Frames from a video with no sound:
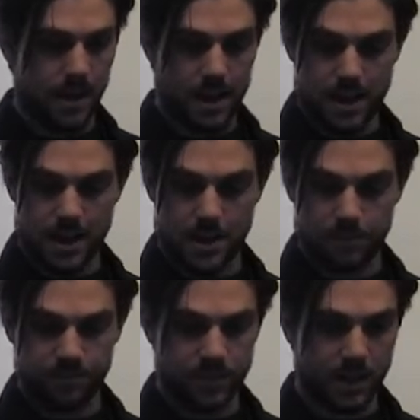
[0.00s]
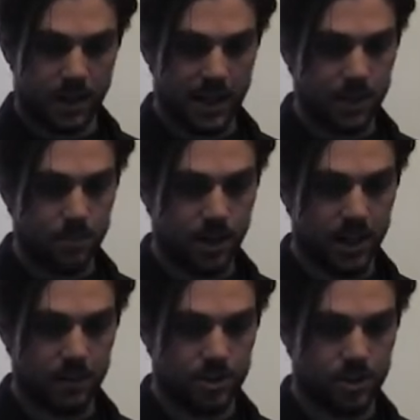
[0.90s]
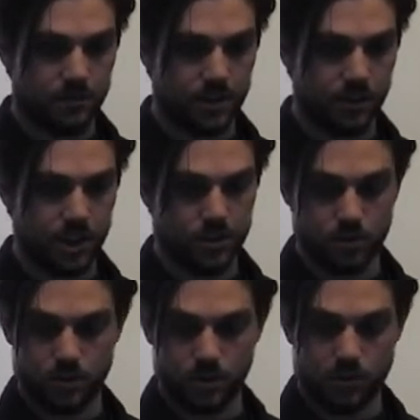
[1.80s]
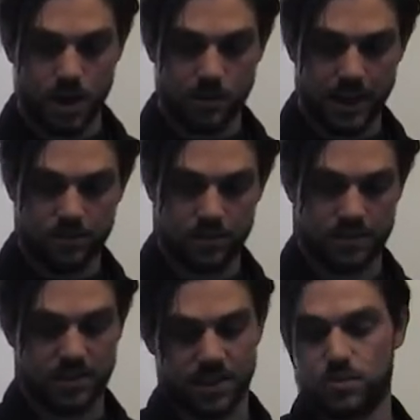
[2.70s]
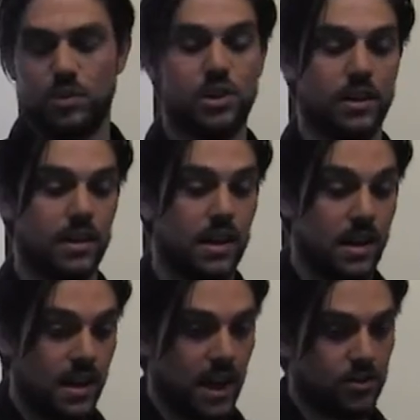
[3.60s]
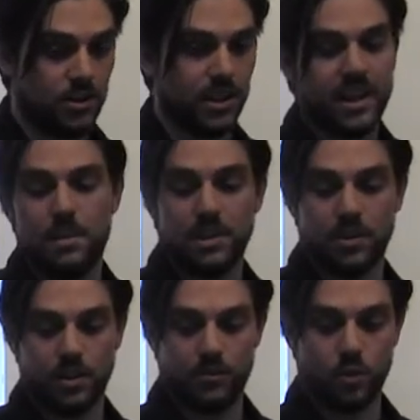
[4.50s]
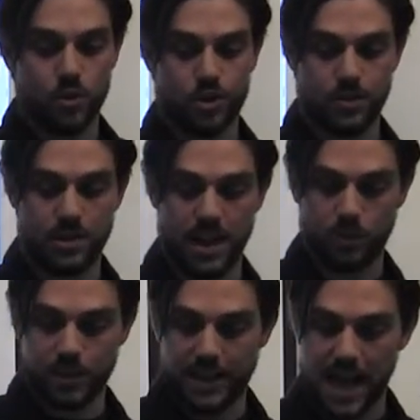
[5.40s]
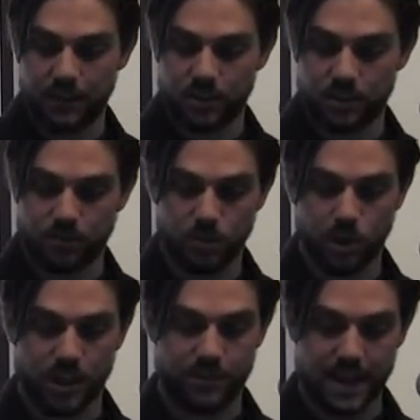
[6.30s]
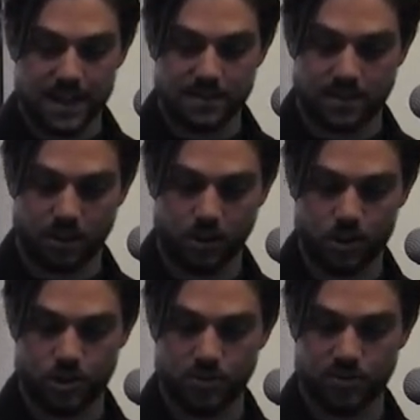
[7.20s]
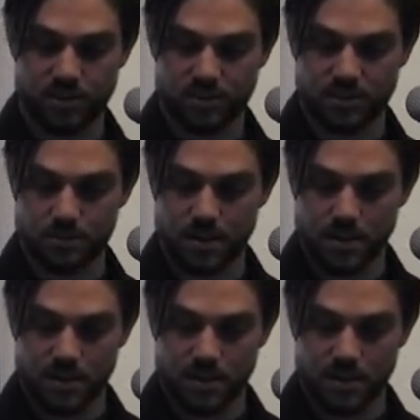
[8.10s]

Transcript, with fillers: Um, another paradigm shift in relation to the ground actually starts with the, actually the chemical revolution and with the advent of more advanced technological systems.